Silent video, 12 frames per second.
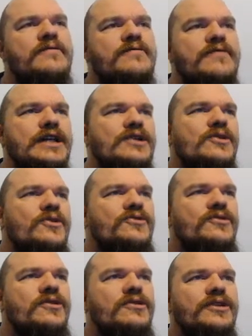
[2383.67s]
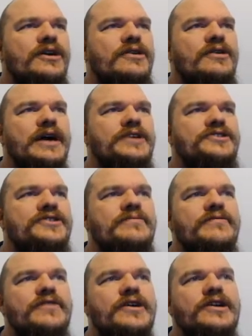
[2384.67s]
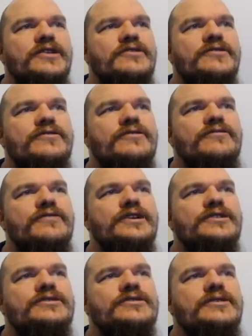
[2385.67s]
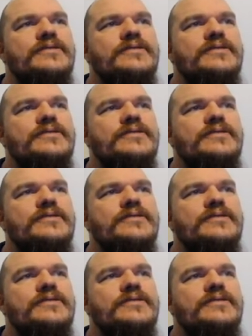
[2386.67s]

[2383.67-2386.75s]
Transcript: Flight control, though, has some very useful things.